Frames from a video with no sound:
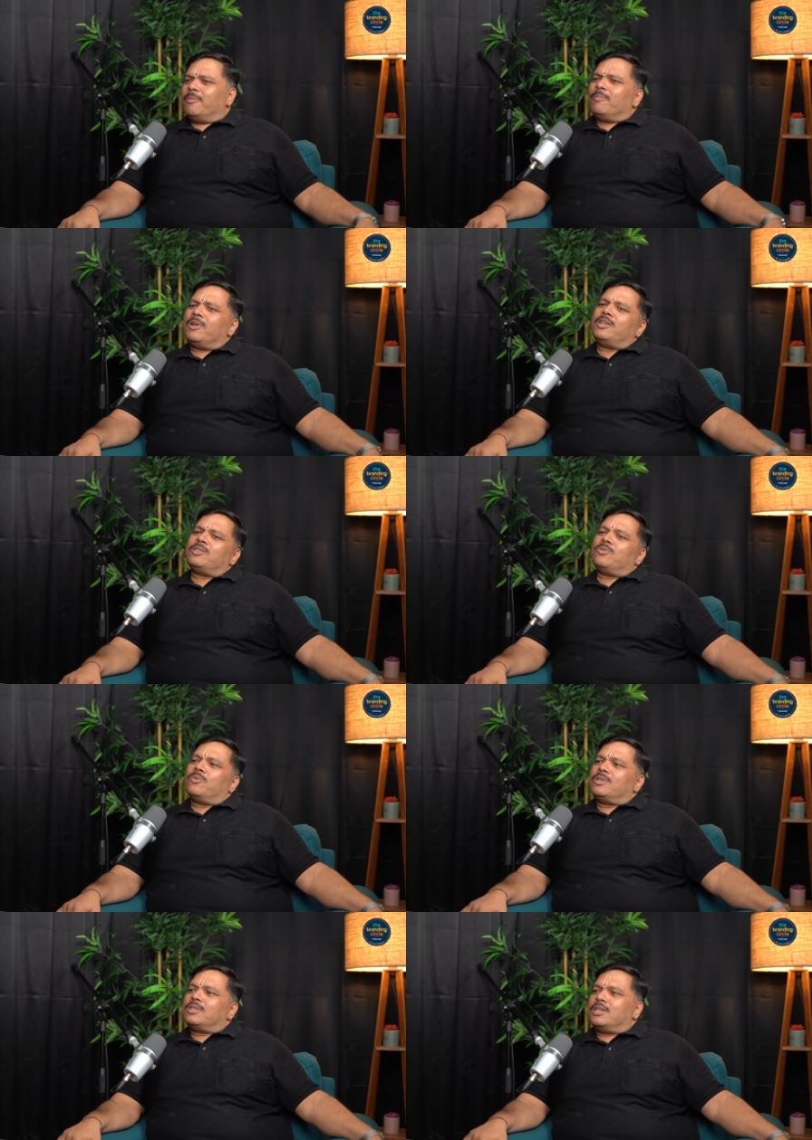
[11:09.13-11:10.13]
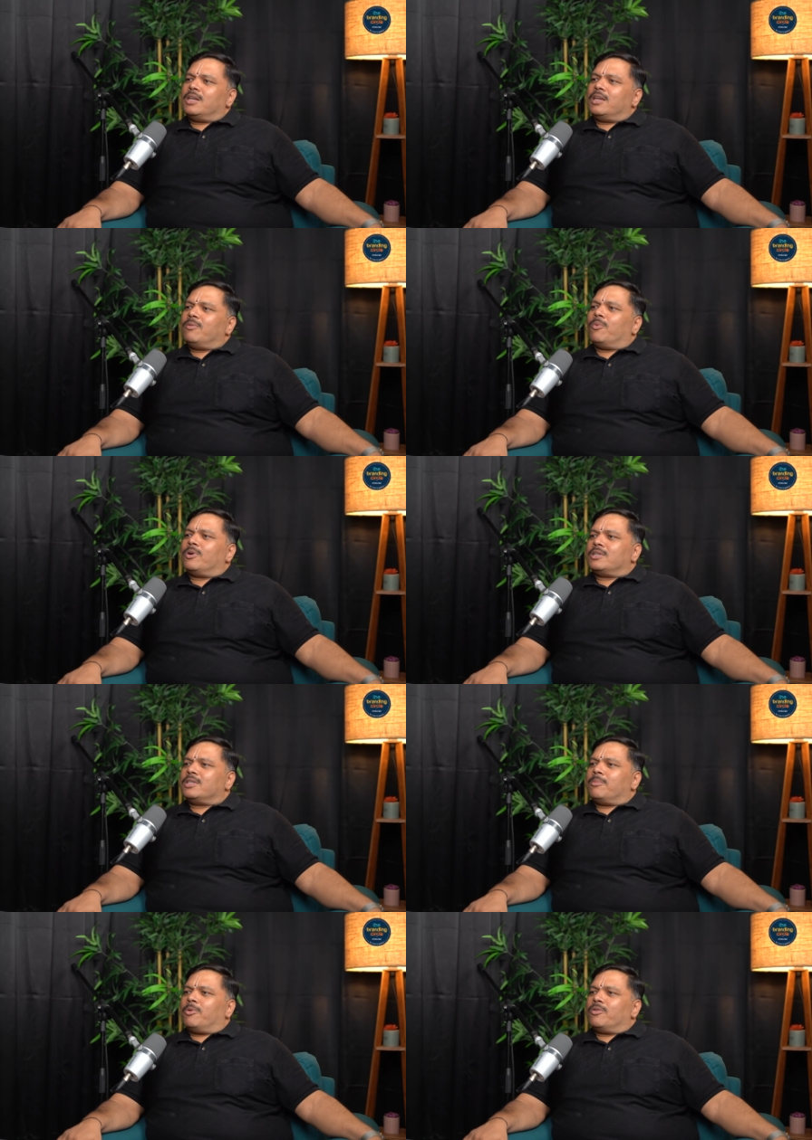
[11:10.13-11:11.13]
Please don't see ki what is the
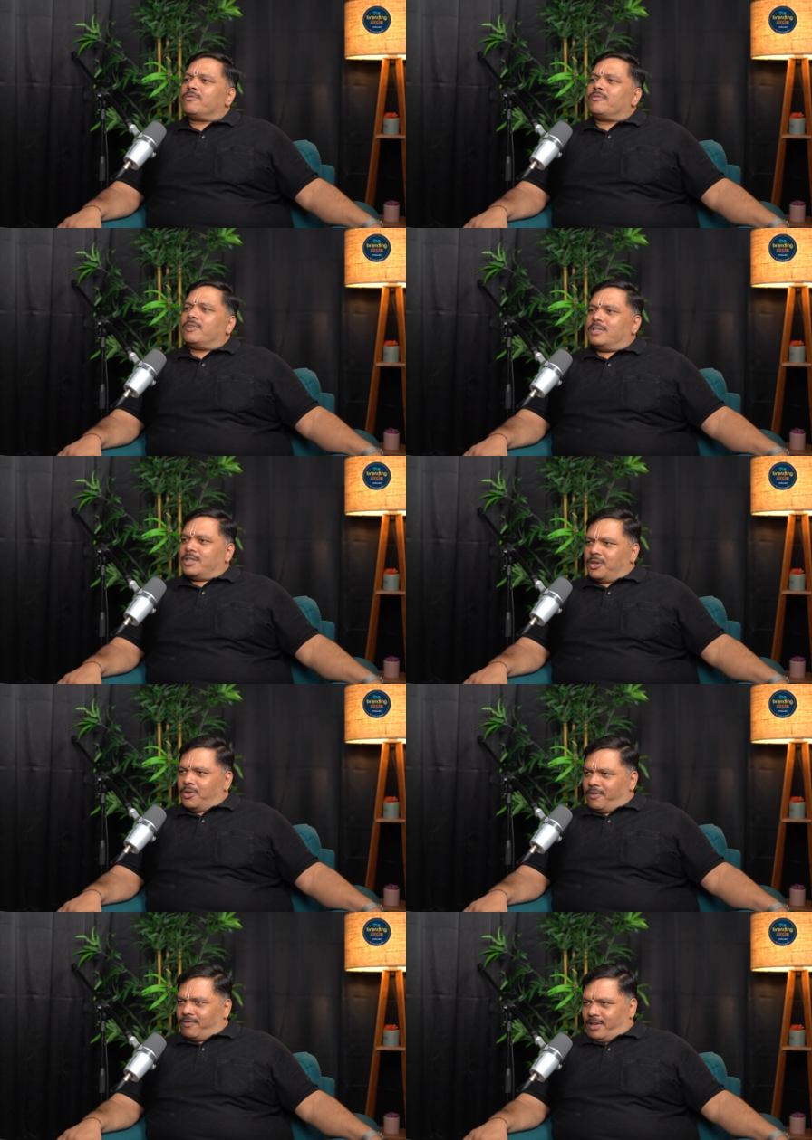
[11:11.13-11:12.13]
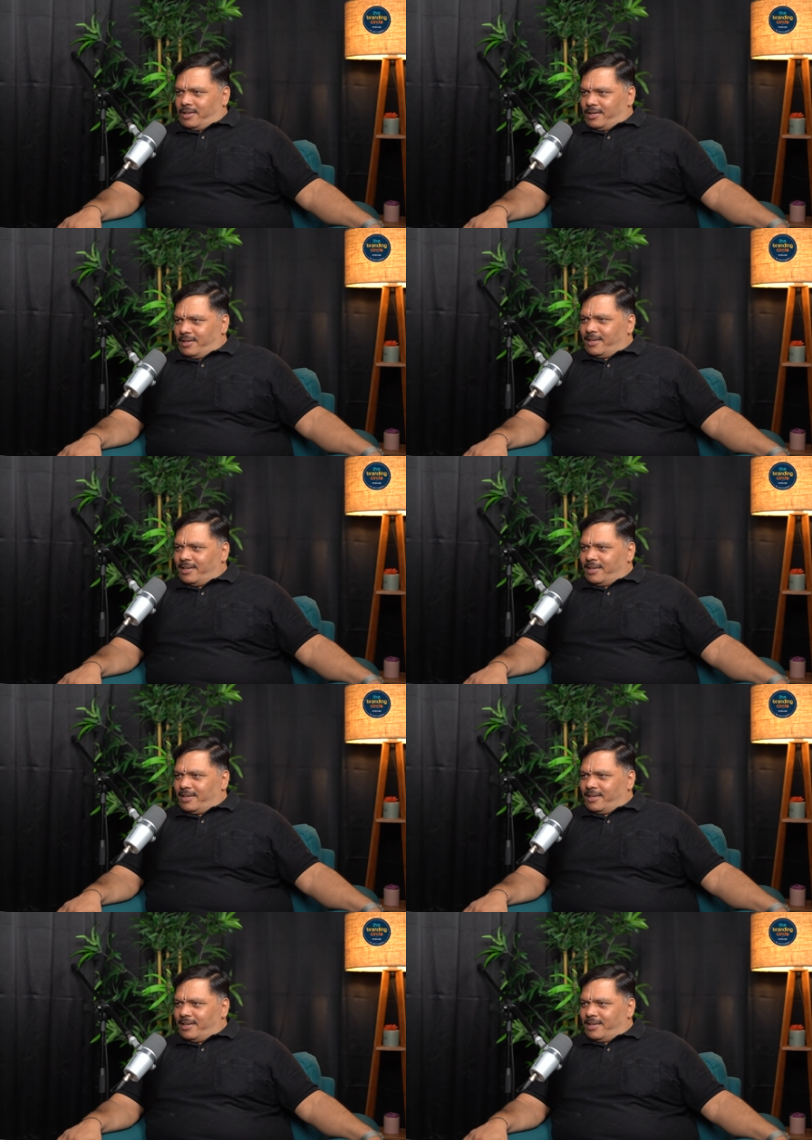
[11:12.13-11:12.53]
amount of fees that you have taken,